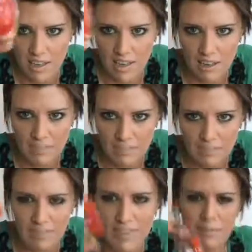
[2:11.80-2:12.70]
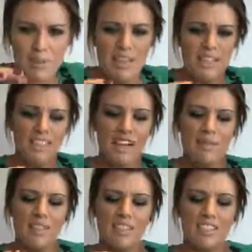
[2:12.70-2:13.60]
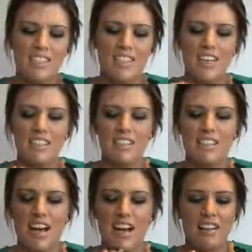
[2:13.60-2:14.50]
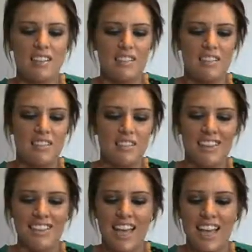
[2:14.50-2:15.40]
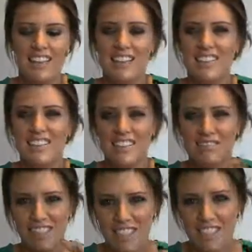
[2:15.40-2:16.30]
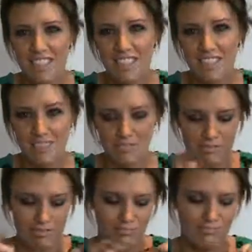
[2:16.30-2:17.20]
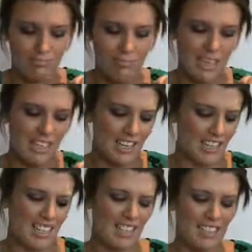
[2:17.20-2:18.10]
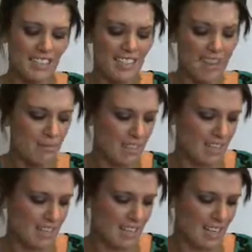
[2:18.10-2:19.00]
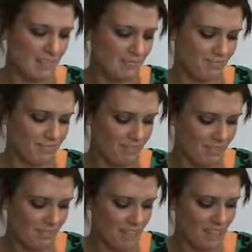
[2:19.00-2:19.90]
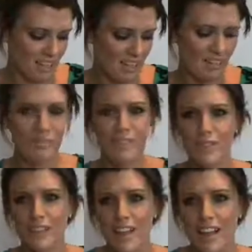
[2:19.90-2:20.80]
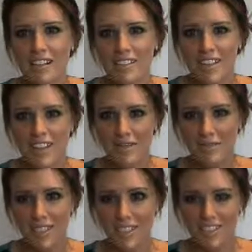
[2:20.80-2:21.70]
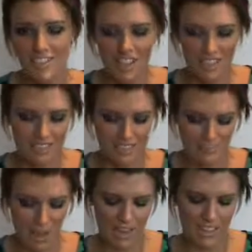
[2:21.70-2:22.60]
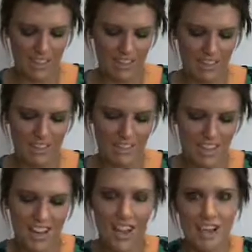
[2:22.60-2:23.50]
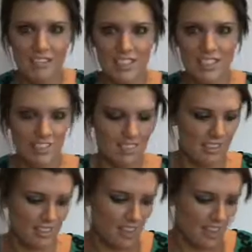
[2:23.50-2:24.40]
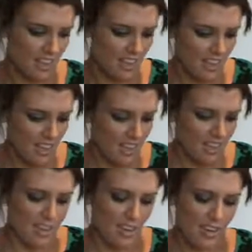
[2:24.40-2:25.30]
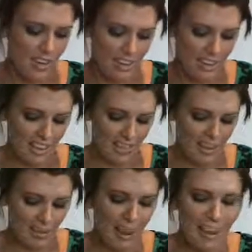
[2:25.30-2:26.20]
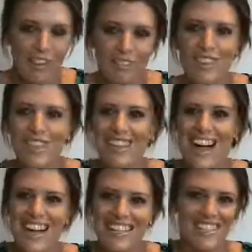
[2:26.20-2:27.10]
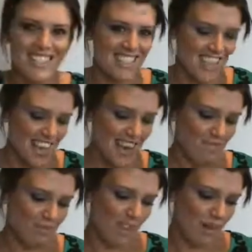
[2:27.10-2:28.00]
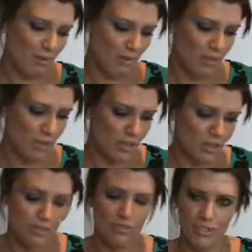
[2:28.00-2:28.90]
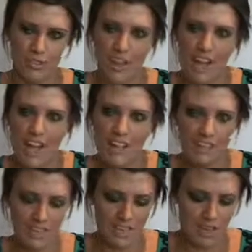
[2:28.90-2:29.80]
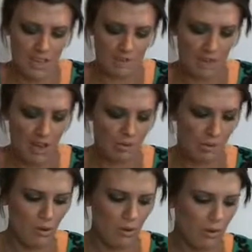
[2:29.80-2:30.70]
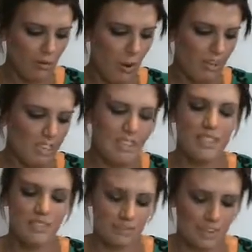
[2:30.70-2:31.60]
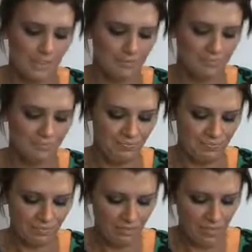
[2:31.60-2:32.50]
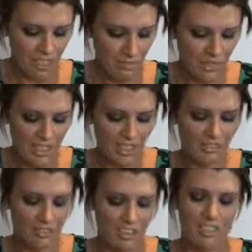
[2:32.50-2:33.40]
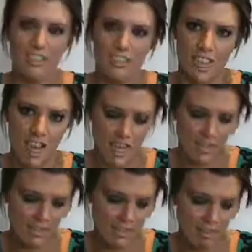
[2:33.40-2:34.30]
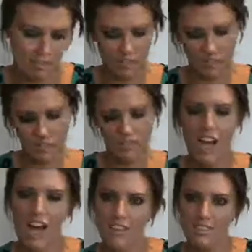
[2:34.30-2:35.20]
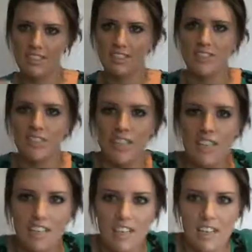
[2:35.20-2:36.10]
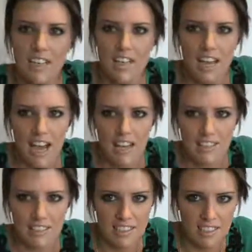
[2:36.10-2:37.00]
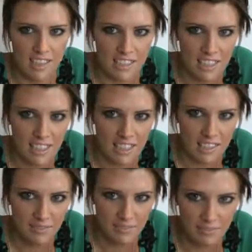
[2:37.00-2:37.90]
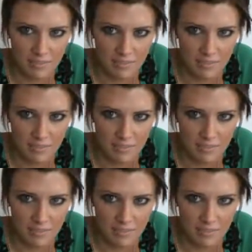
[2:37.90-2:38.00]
Um, but they just come in such nice glass containers. They're really addictive, being like this. That's the same as the um, fluid lines. They come in such nice packaging that I can't resist. So speaking of fluid lines, um, I bought two fluid lines. Um, I bought one in silver, which is frost line or frost light, sorry, and it's this color here.